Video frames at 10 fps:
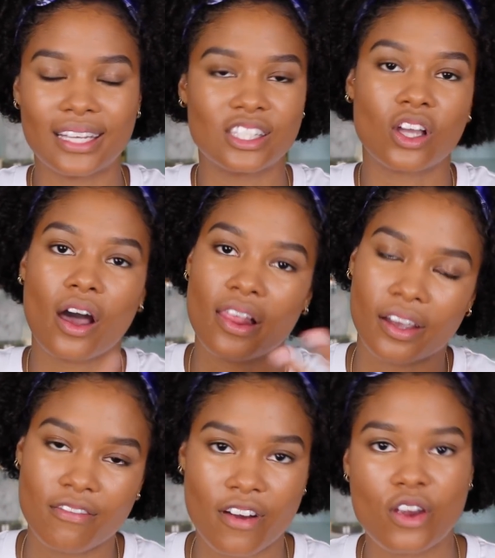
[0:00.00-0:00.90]
It's got
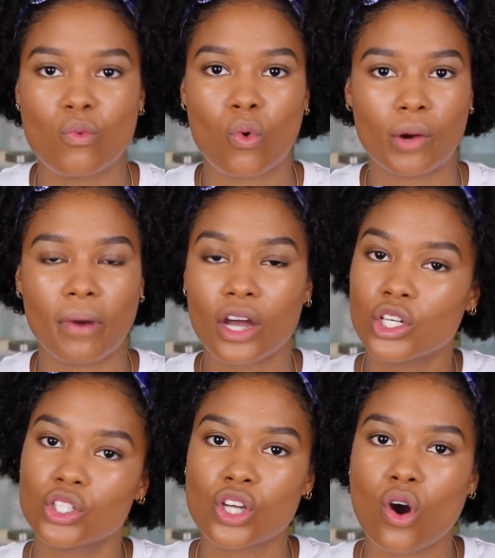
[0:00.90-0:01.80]
like a very warm
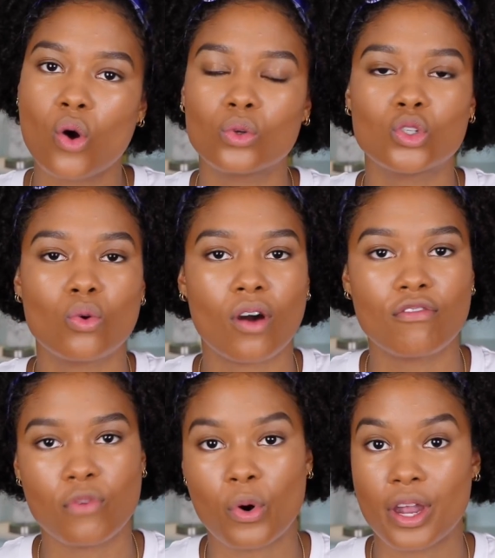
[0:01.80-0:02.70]
undertone to
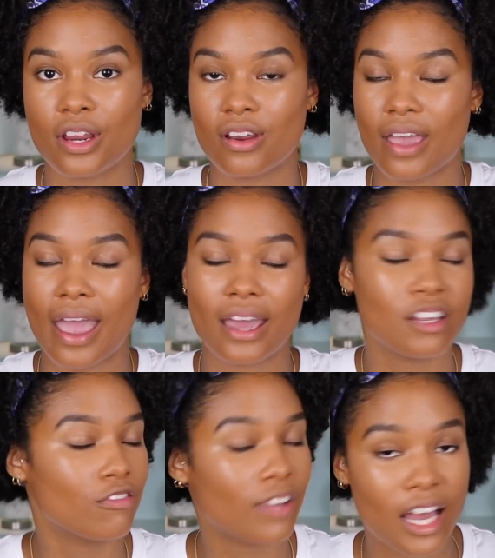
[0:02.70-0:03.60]
avoid
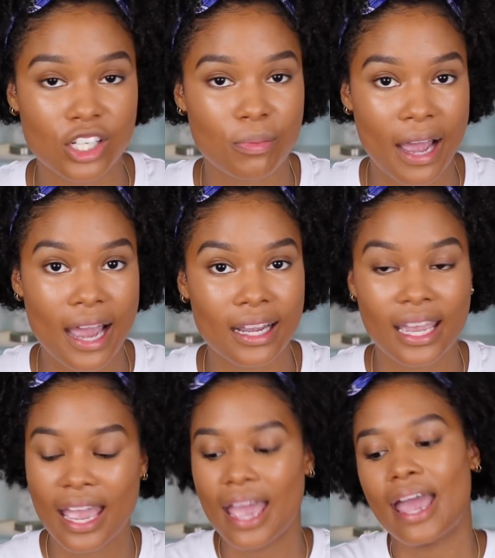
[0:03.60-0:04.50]
any flashback.
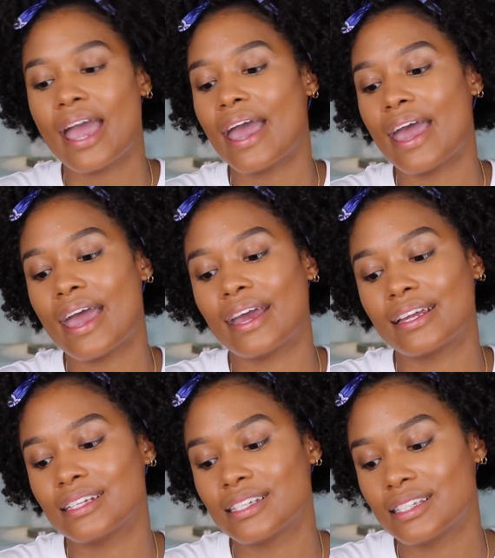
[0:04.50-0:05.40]

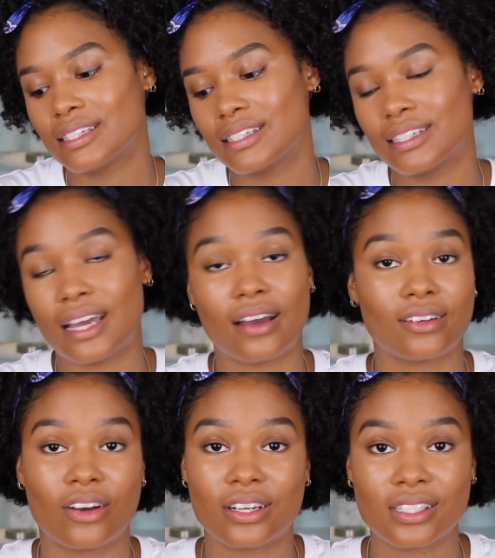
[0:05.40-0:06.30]
And
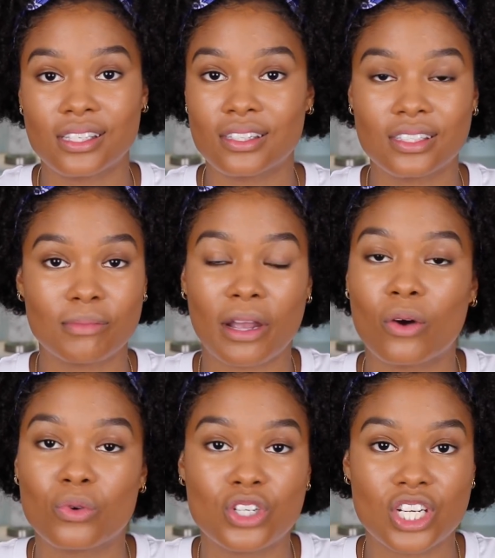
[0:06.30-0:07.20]
yeah, honestly, this is my
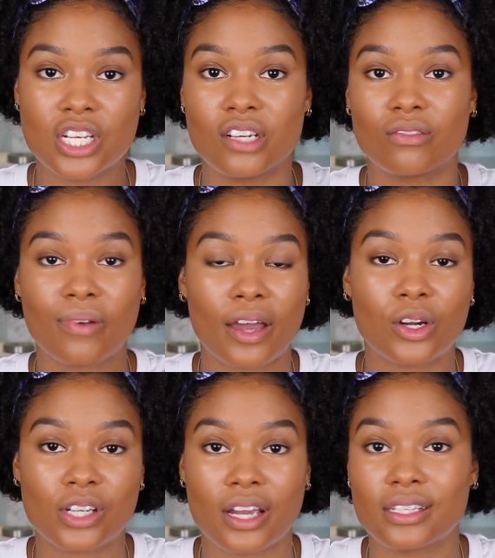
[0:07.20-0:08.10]
OG ride
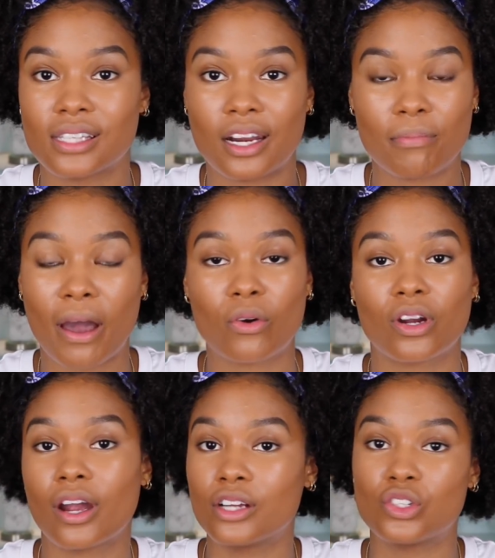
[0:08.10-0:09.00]
or die setting
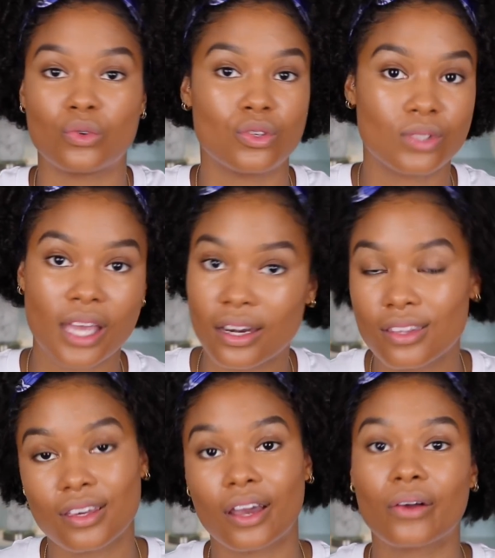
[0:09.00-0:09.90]
powder. I don't use
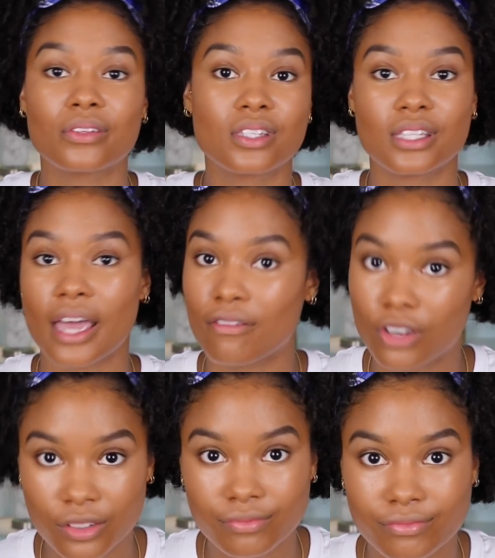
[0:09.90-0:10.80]
anything else
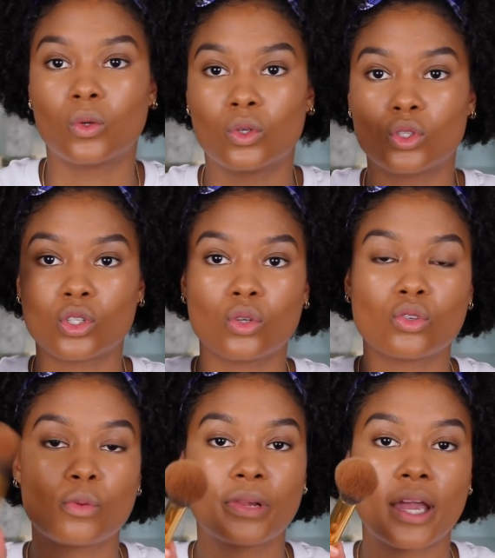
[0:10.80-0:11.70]
ever. So
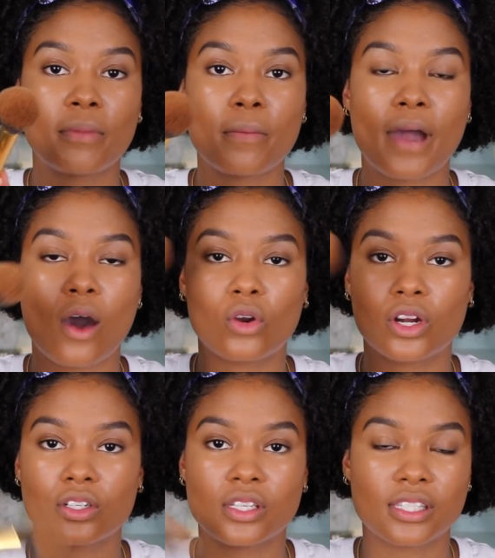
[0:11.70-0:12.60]
to apply my
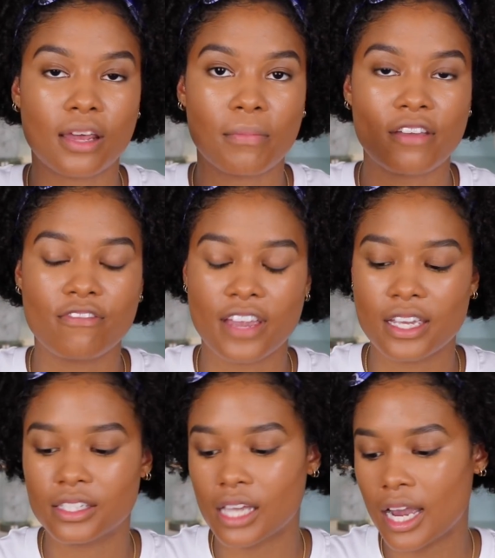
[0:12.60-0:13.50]
powder to set my
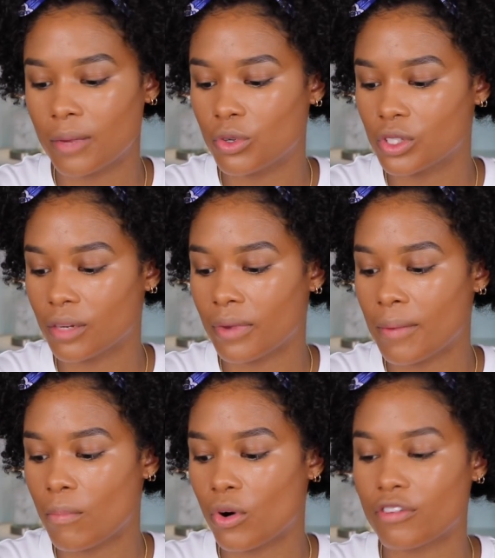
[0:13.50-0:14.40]
face, I'm using my
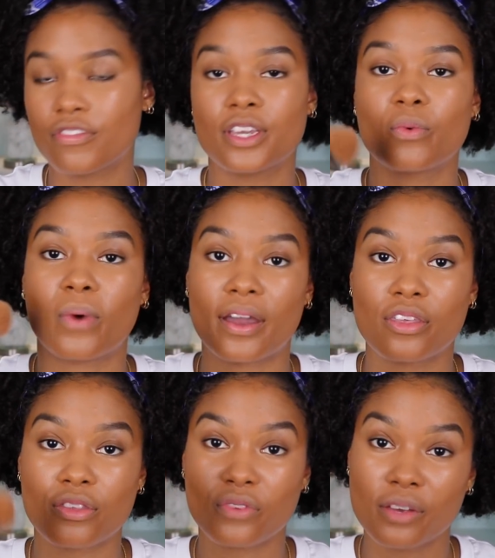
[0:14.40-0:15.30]
Morphe
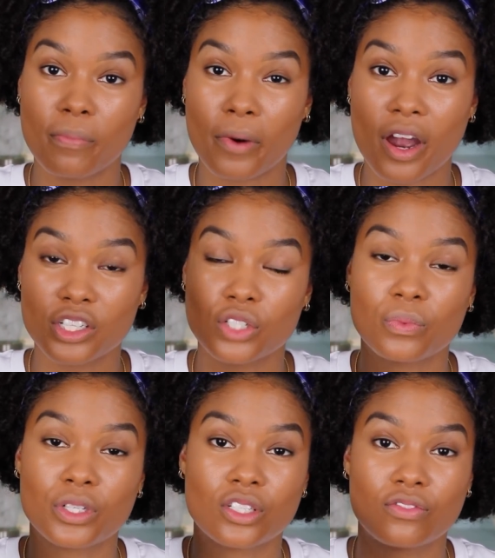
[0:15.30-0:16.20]
Y3 brush,
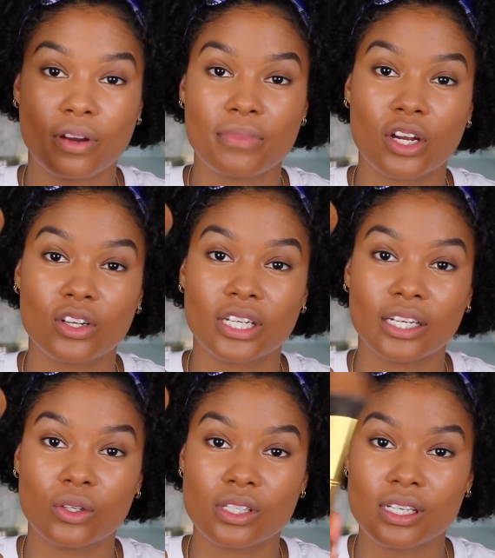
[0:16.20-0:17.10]
which is from their
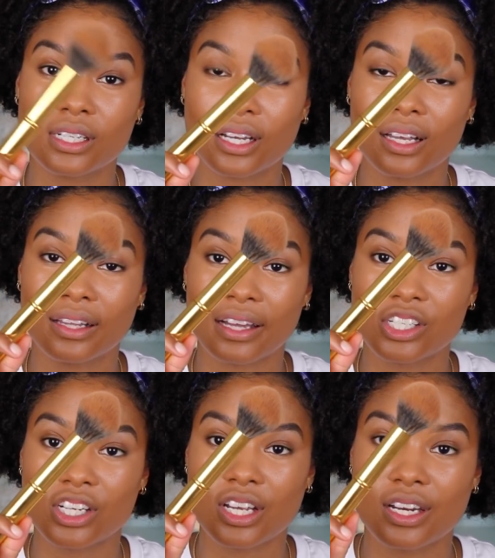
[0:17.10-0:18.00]
Gilded
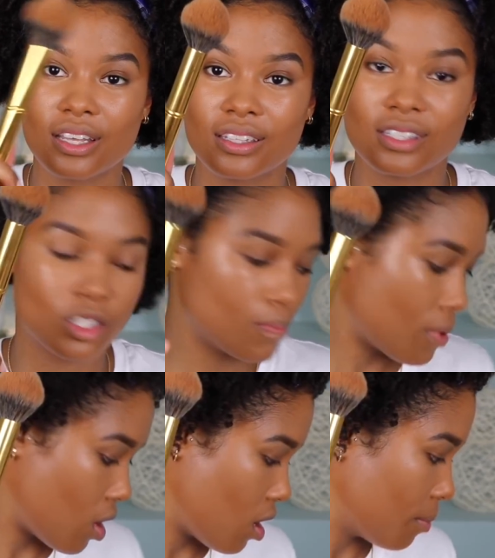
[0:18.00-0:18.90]
collection. This is
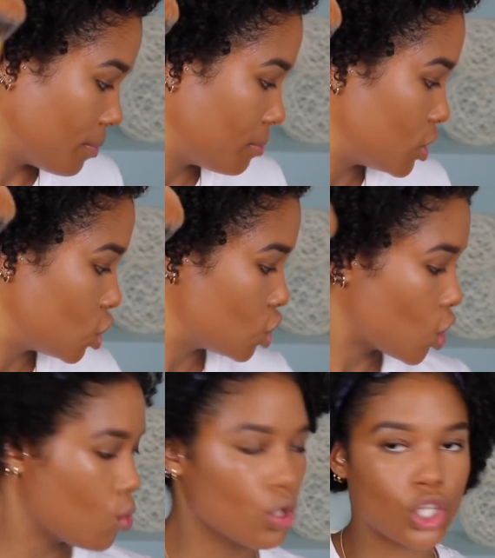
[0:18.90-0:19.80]
bomb. Let me
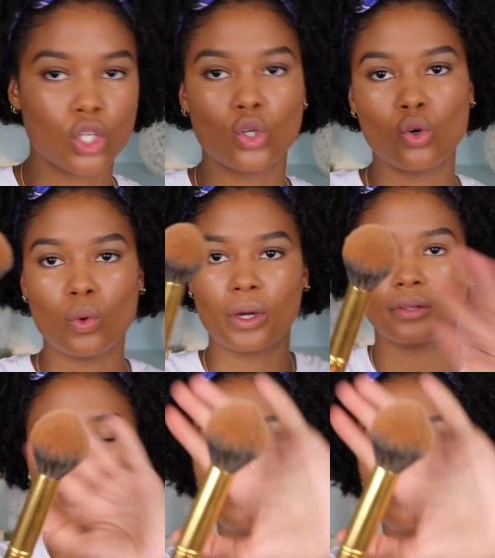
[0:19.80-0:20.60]
show you.